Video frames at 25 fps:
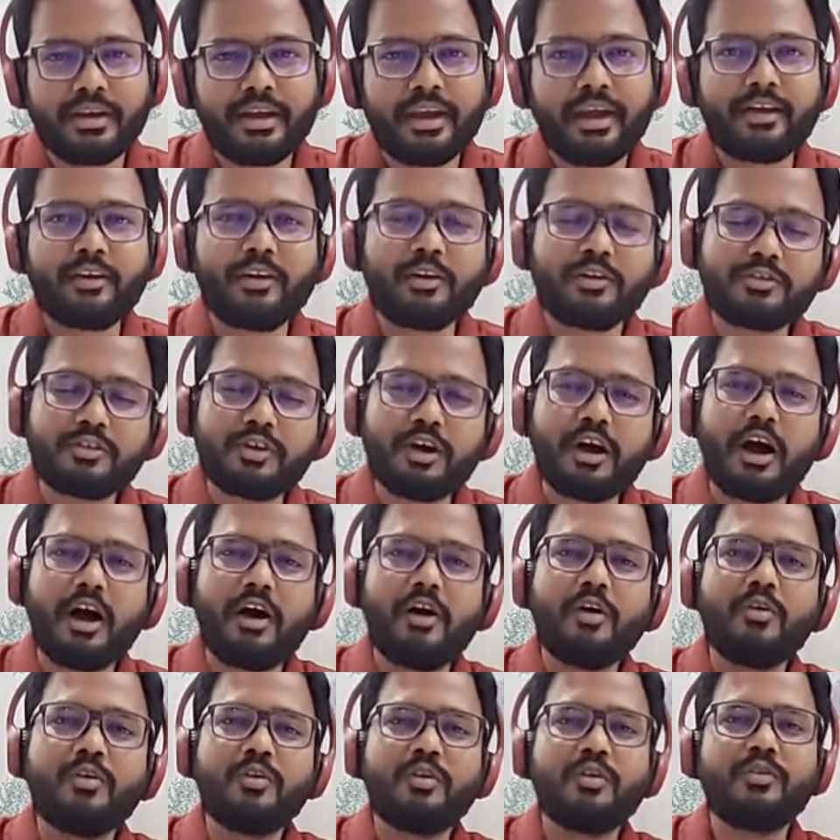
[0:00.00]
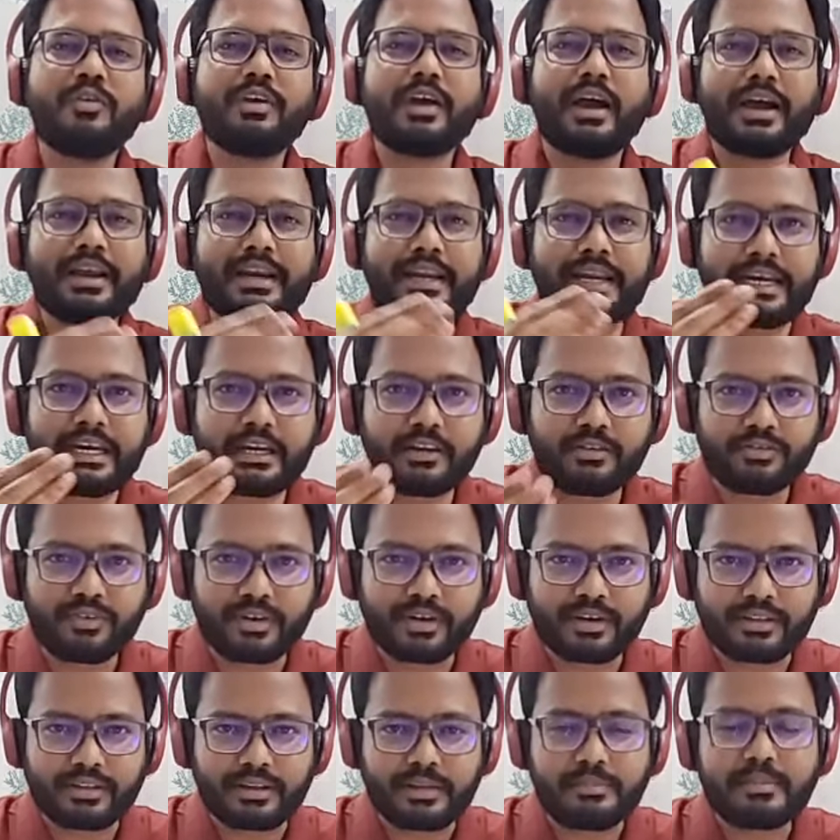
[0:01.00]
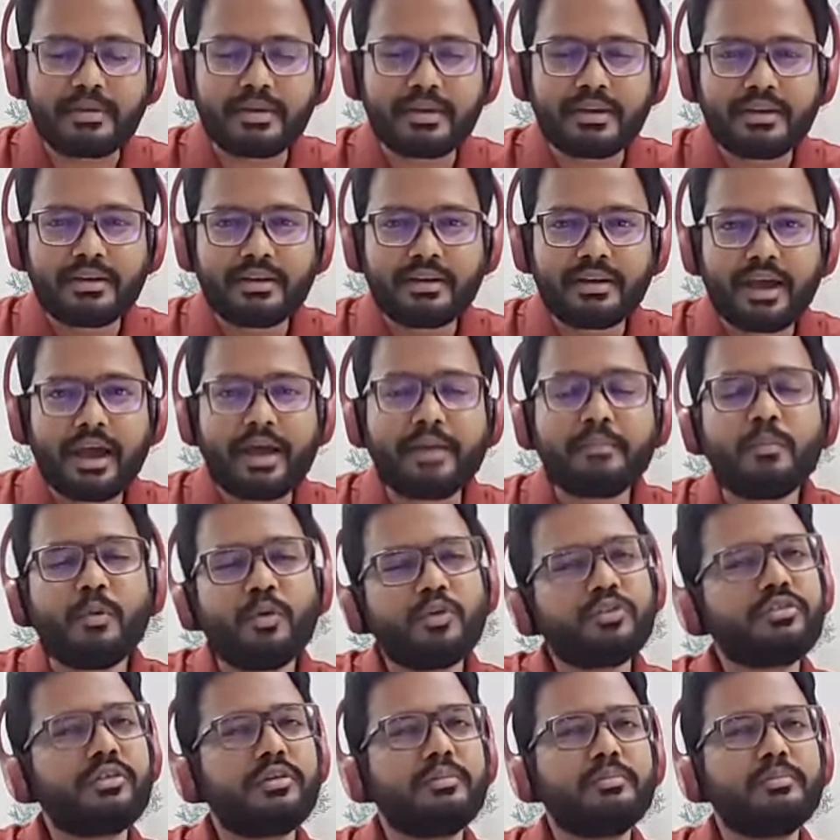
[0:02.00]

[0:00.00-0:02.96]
and also how do we identify them and most